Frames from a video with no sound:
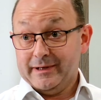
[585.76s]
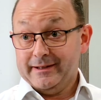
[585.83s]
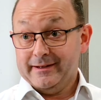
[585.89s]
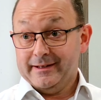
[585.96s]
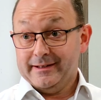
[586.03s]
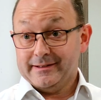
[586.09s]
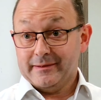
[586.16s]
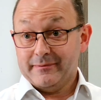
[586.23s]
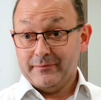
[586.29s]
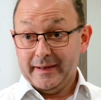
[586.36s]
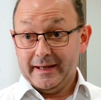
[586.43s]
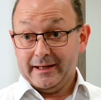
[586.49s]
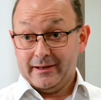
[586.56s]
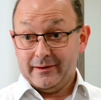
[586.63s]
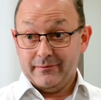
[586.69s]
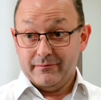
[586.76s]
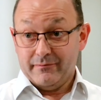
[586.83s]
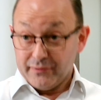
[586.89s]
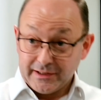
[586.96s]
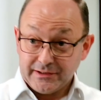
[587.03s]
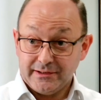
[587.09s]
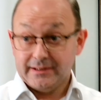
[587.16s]
there's a big
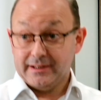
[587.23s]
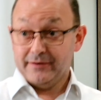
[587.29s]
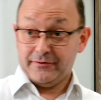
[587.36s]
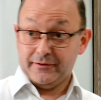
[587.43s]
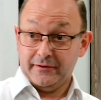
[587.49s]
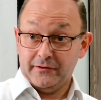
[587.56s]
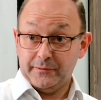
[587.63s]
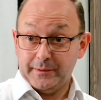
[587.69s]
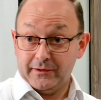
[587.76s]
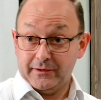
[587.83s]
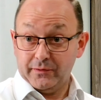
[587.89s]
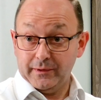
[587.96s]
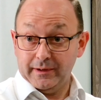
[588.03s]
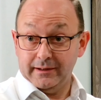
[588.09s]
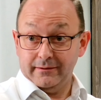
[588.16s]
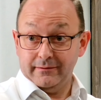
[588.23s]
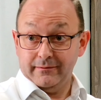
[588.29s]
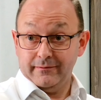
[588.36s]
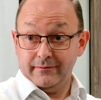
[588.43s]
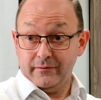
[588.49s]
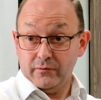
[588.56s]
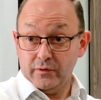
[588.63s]
pressure difference between
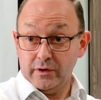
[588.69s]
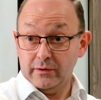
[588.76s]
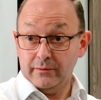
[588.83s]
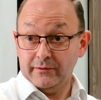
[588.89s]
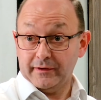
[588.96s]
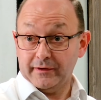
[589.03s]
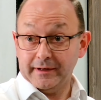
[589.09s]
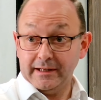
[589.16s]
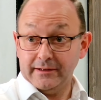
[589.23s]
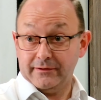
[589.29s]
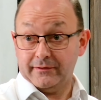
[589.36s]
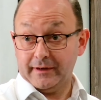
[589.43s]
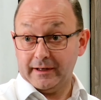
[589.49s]
rooms on each side